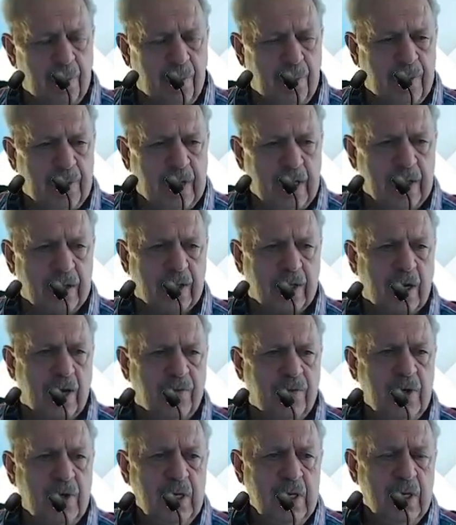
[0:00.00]
death
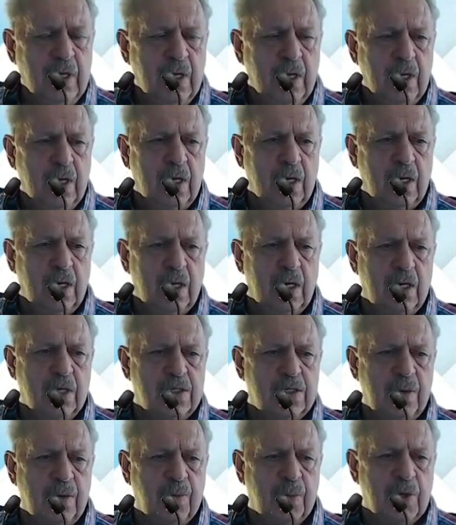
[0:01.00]
cover
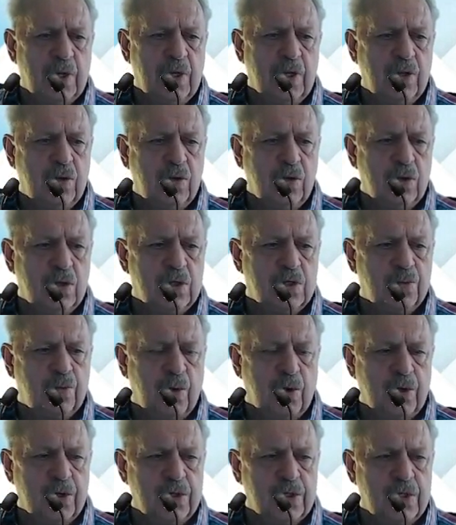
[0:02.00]
separately to this
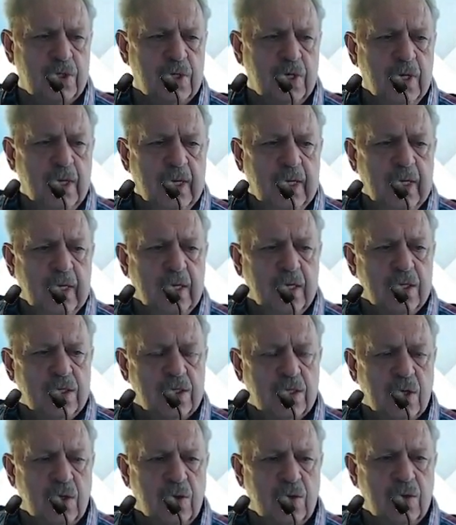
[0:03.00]
policy.
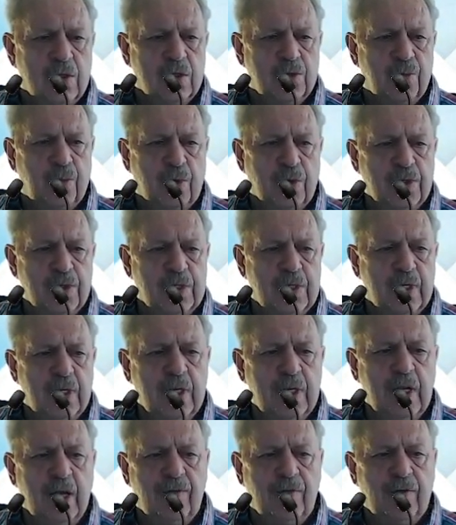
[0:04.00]
So this policy
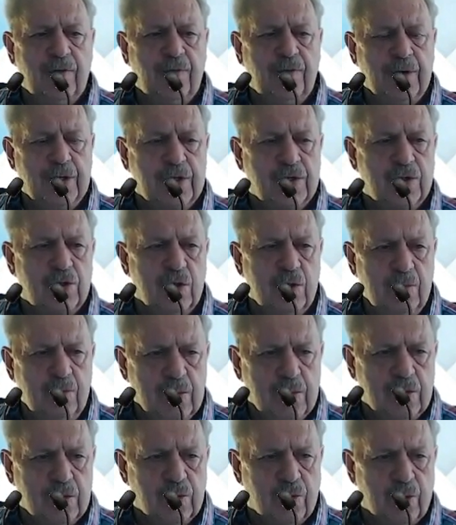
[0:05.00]
didn't have a fixed
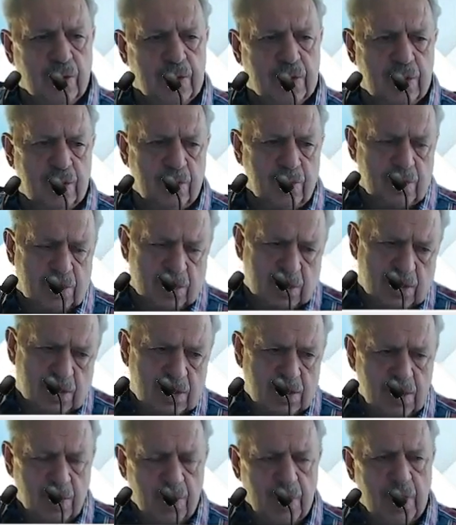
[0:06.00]
term. It was
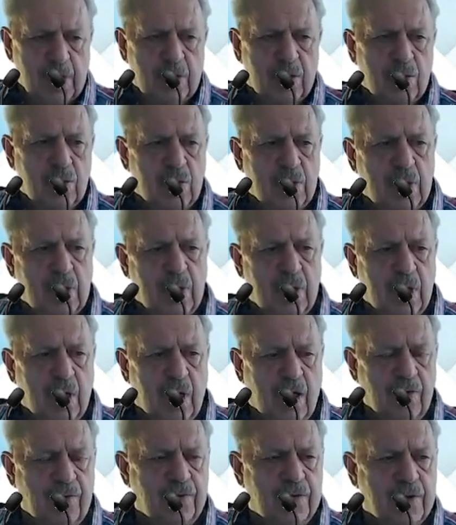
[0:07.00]
similar to a
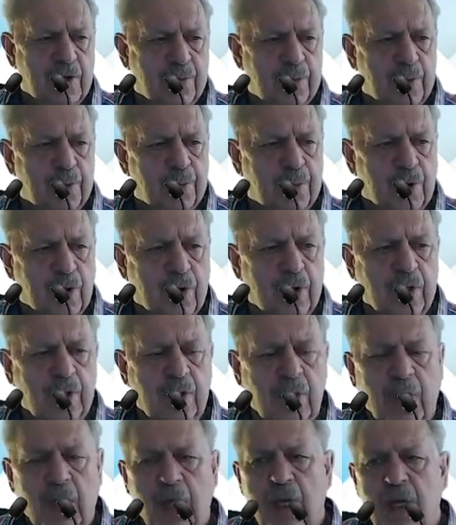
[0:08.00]
life type of
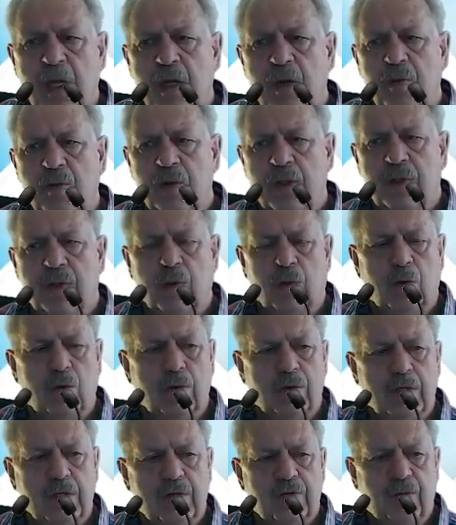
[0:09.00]
product with
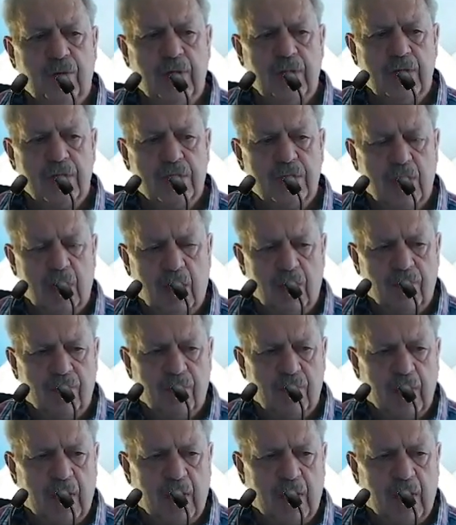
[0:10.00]
all these various life